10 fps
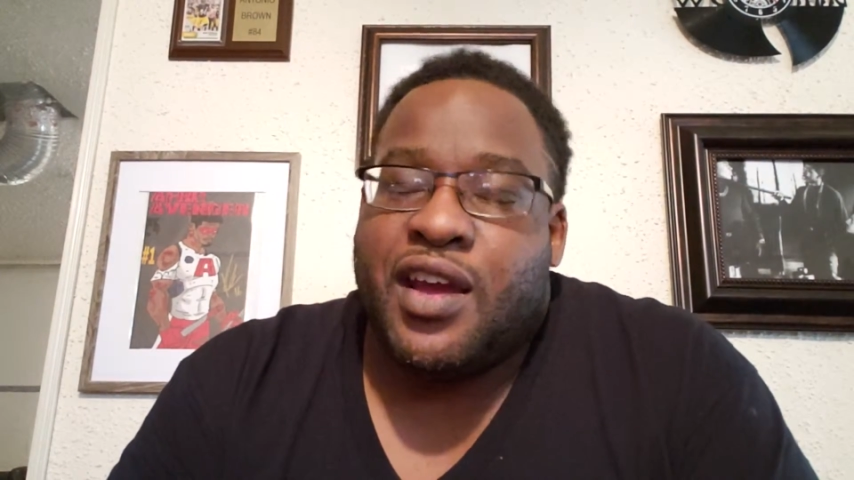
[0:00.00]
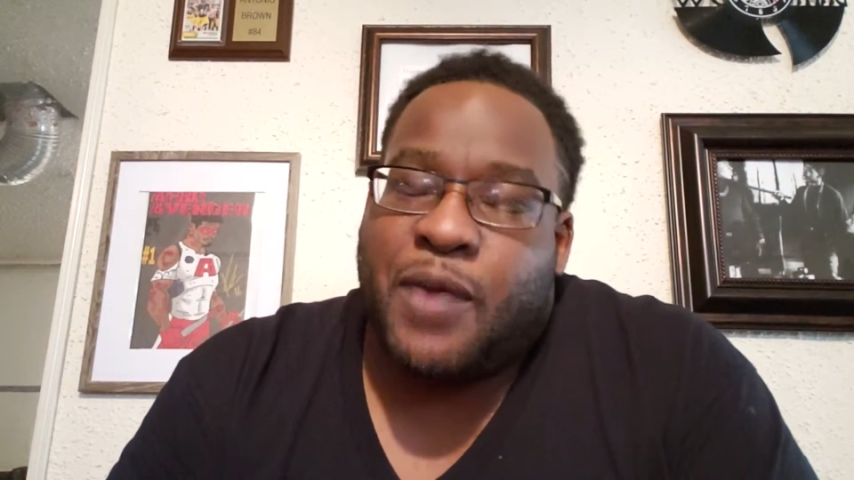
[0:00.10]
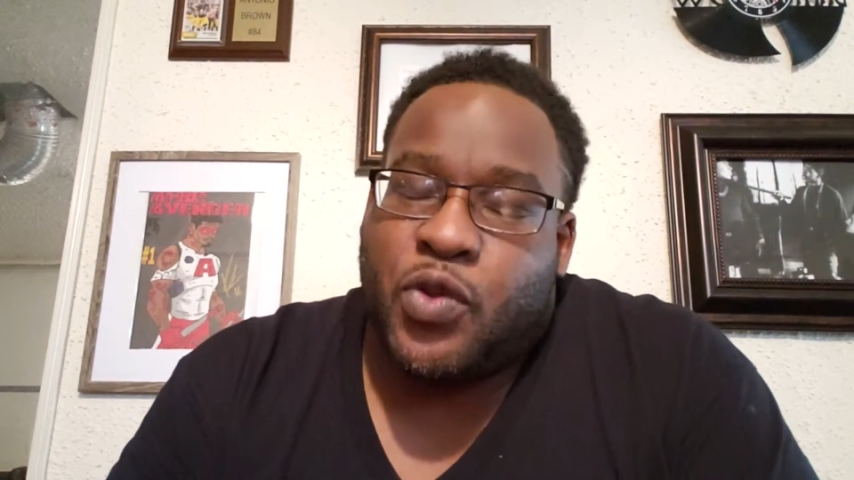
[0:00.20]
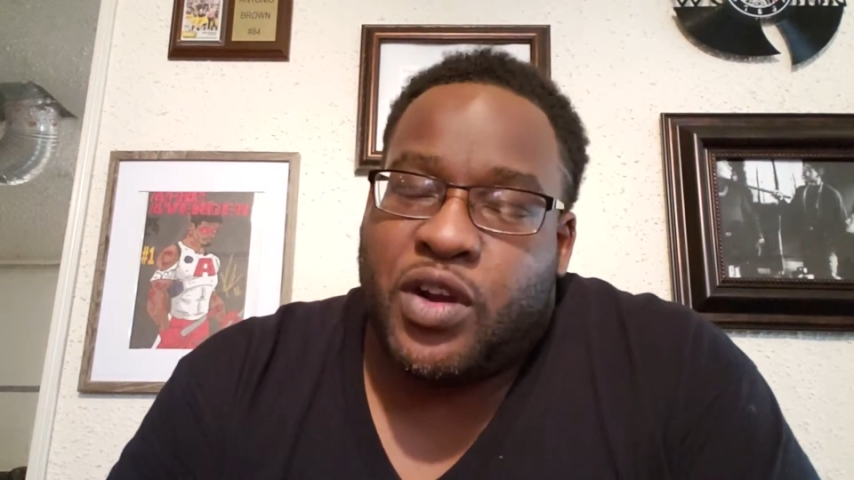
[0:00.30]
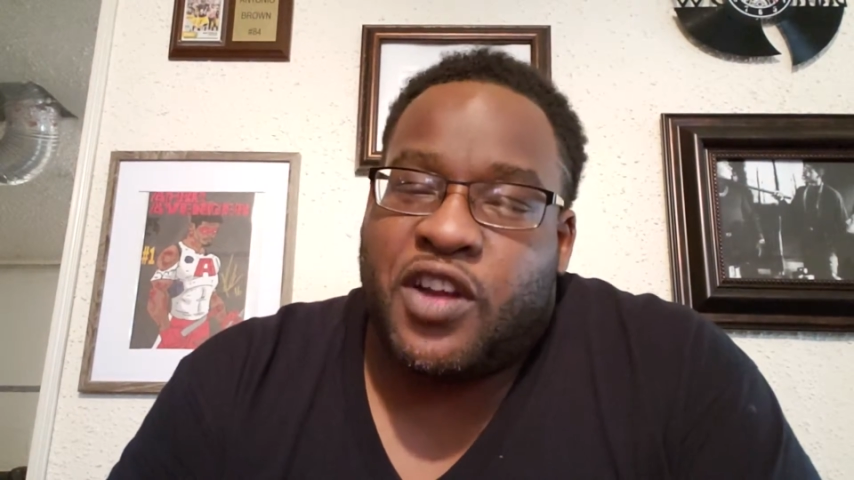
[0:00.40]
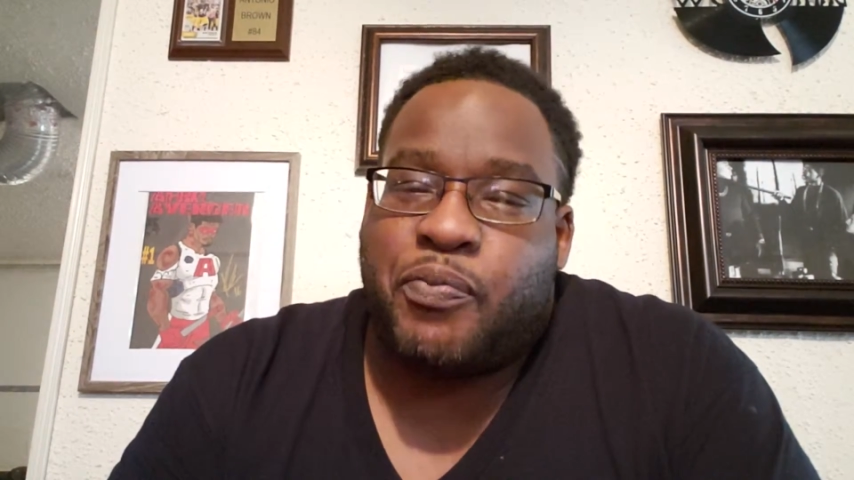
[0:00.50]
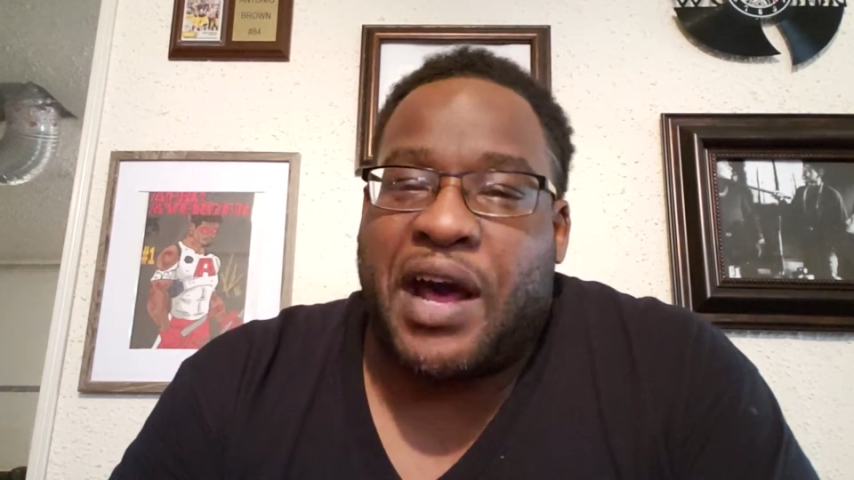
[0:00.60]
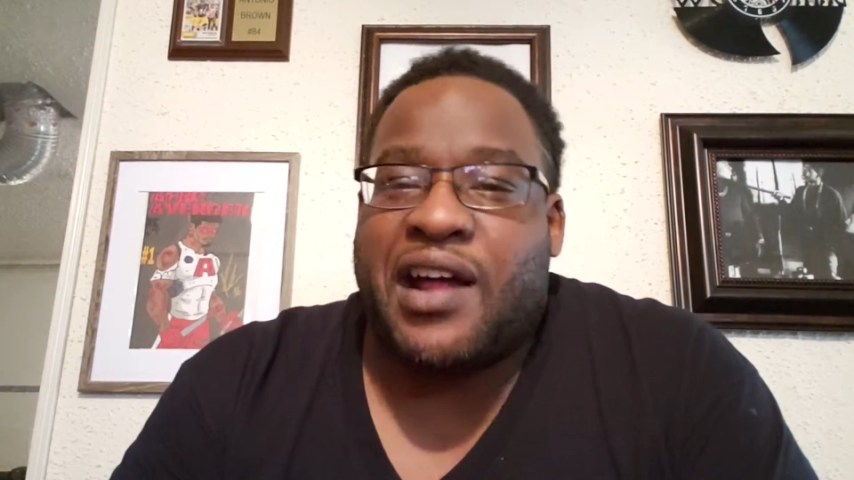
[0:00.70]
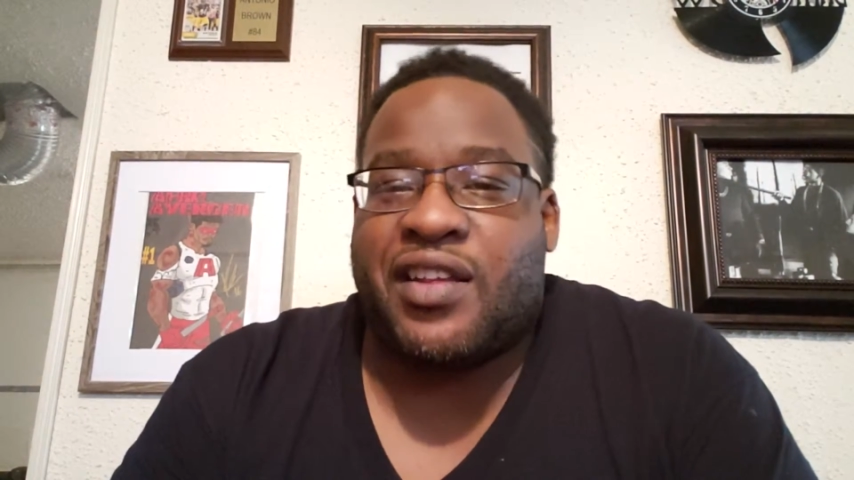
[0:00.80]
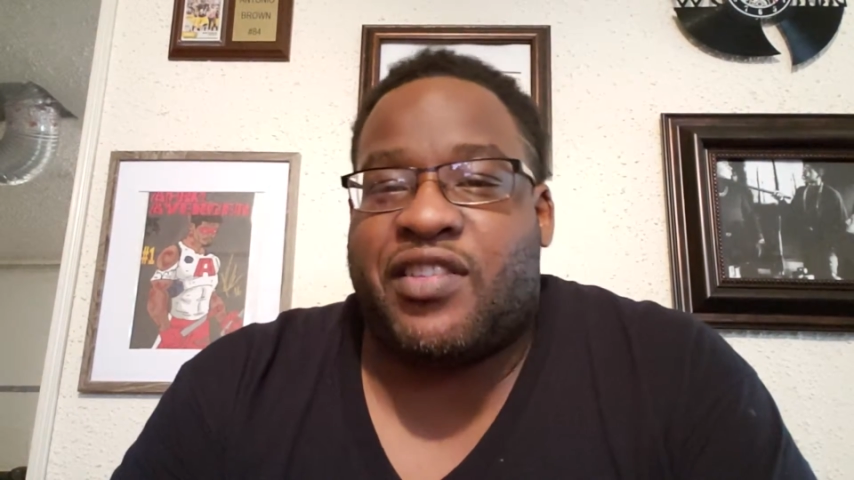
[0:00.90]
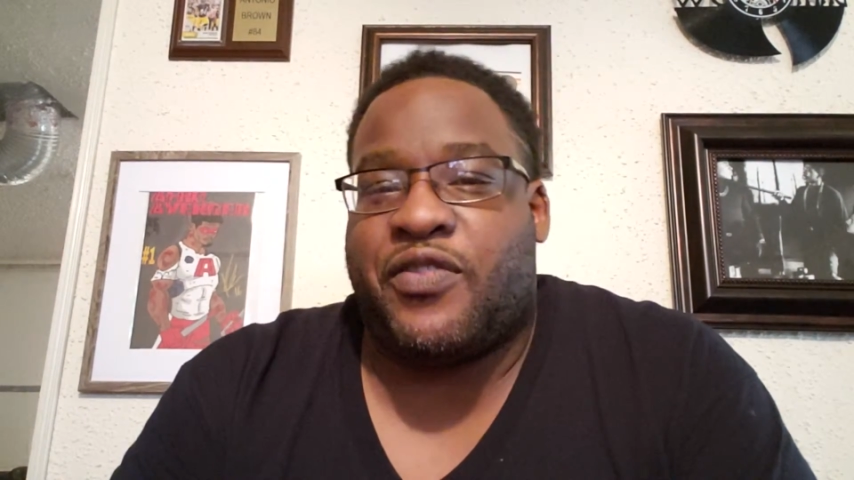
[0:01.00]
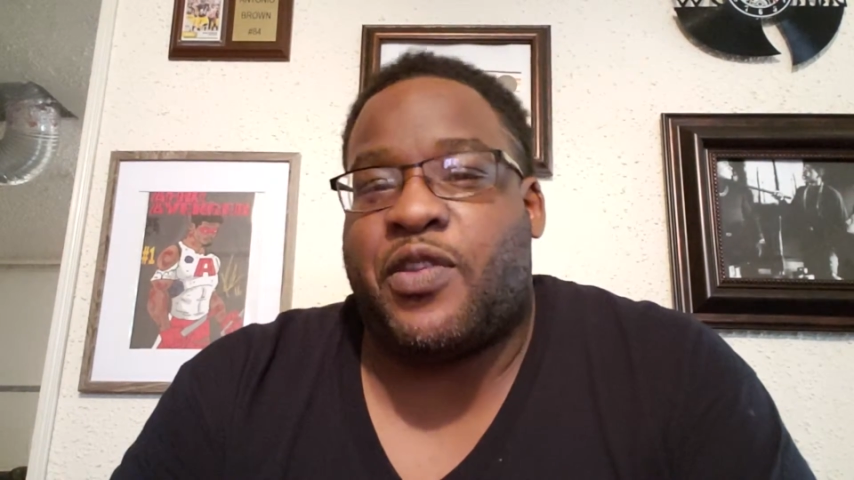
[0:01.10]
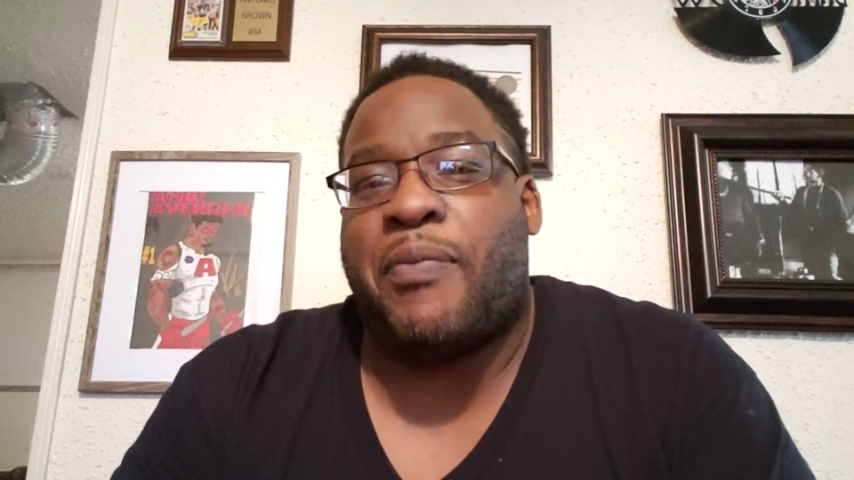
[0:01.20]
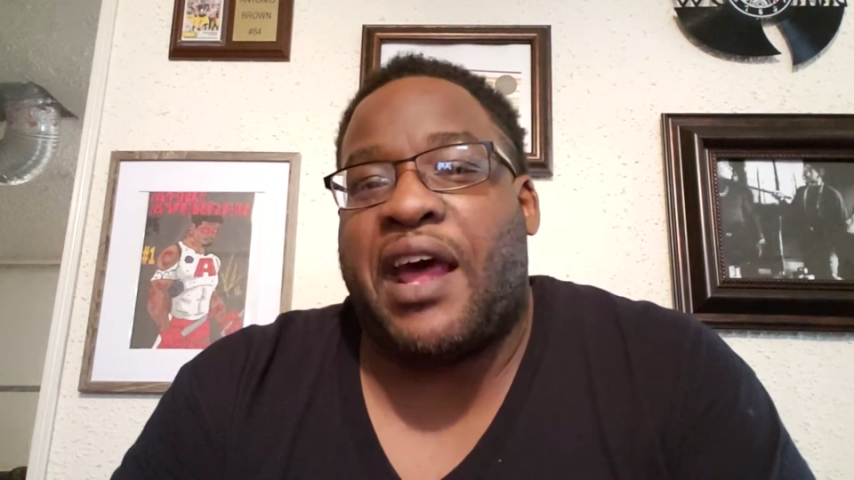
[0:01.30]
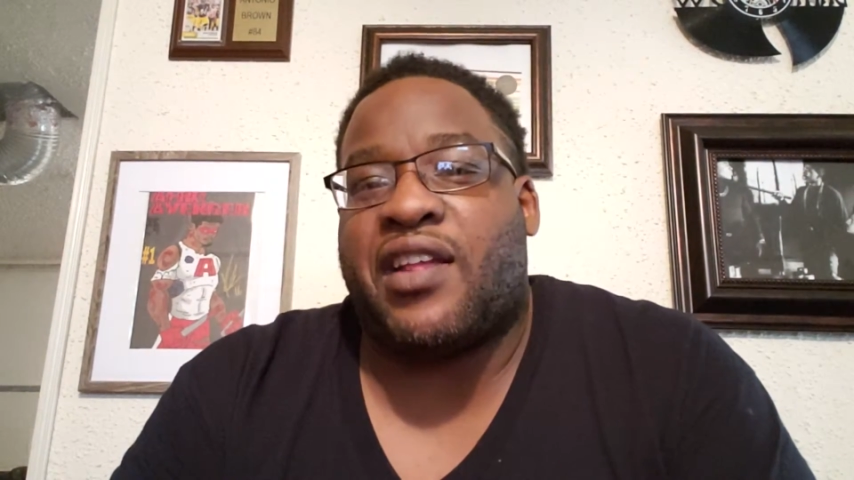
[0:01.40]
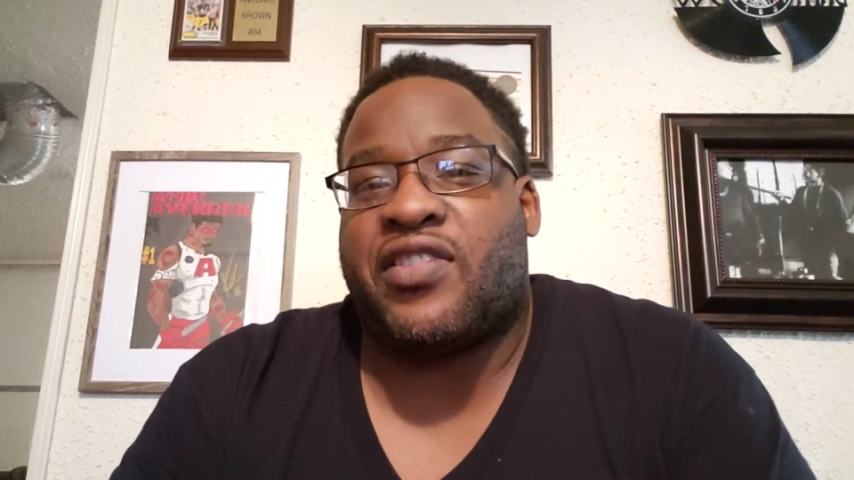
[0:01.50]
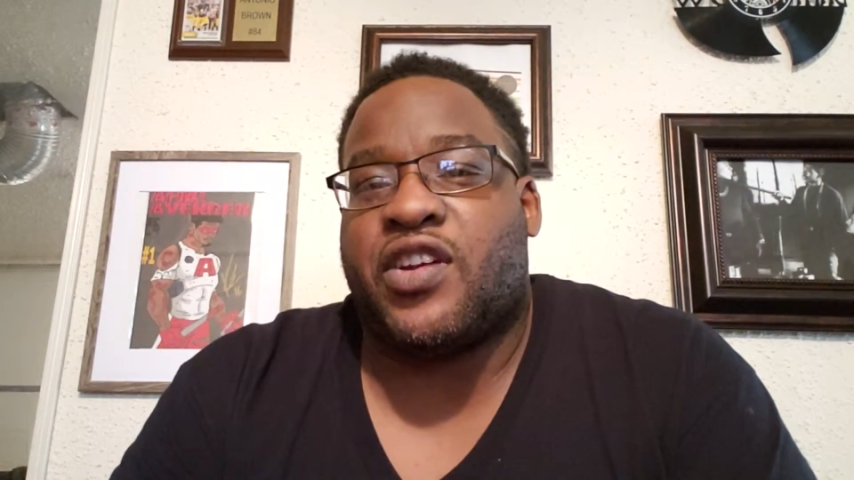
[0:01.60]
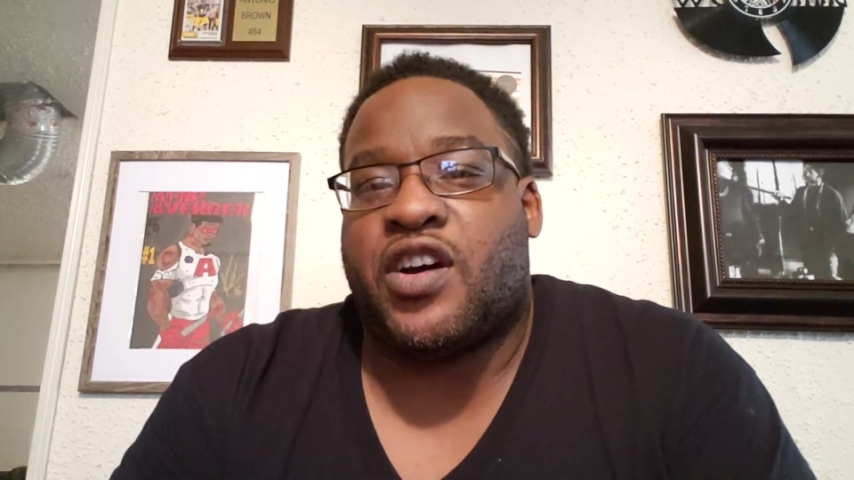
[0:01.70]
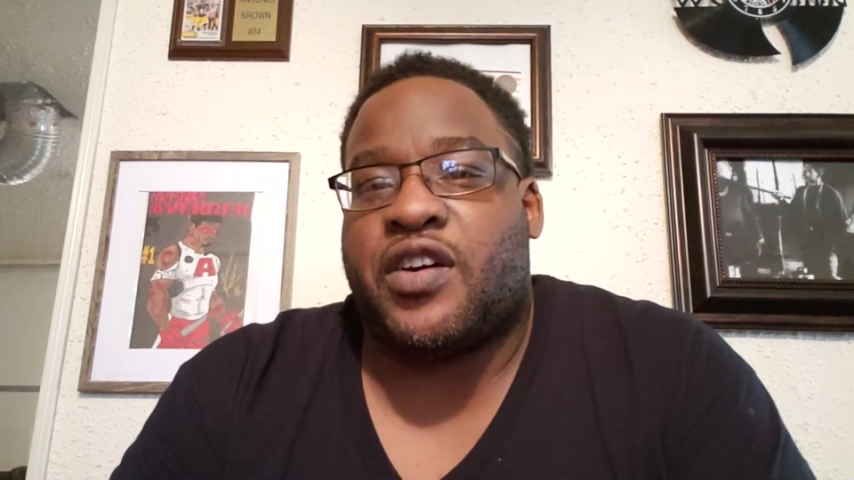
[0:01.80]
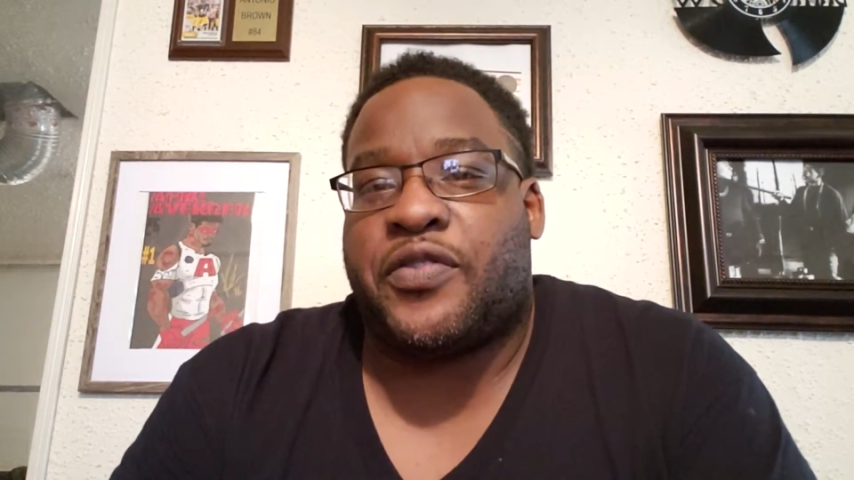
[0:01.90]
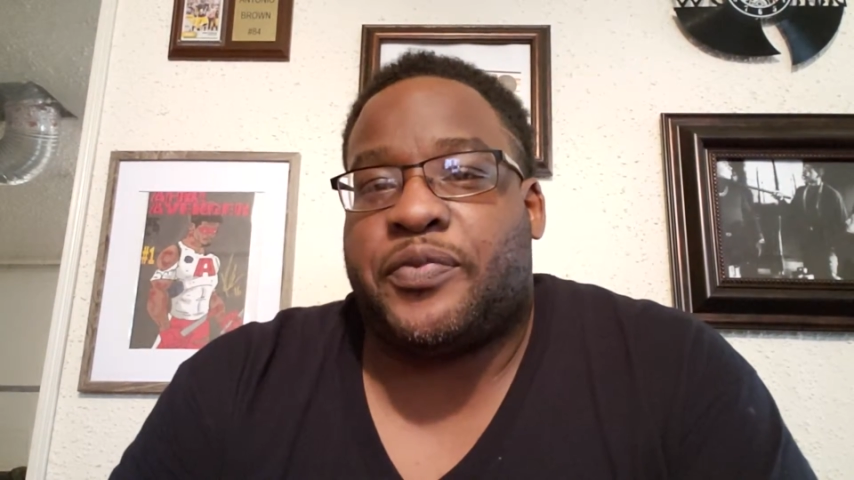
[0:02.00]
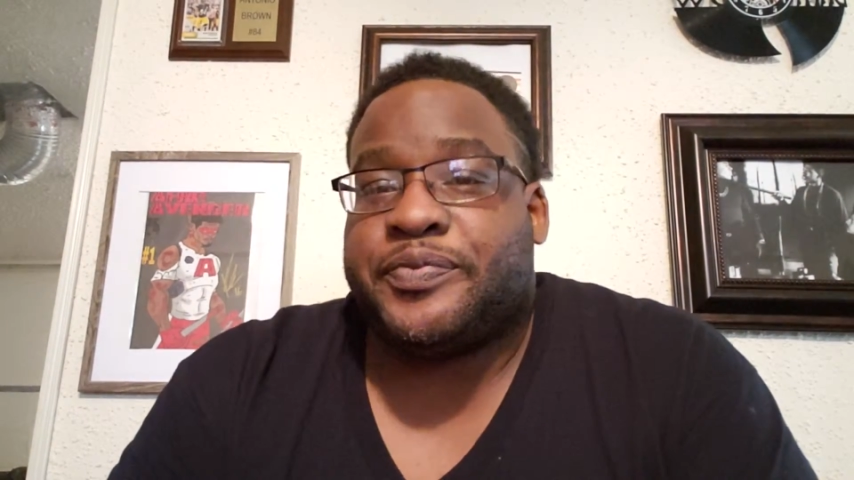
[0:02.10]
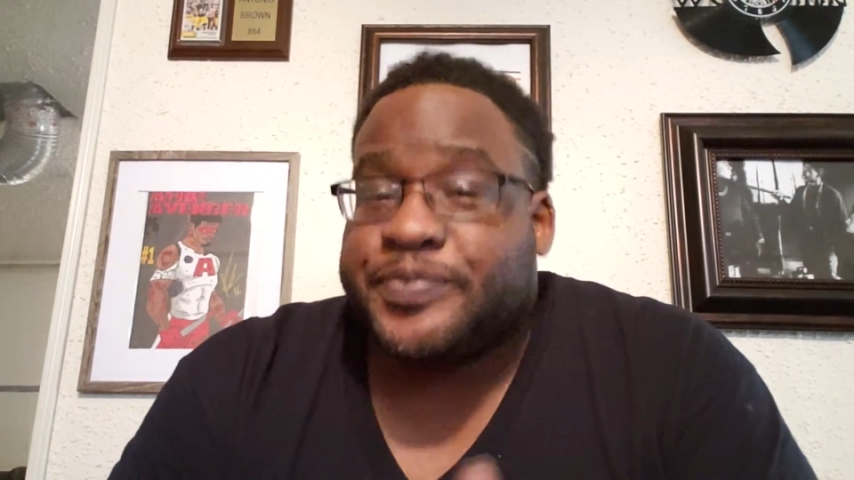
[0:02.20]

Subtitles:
I'm doing enough positive to balance it off.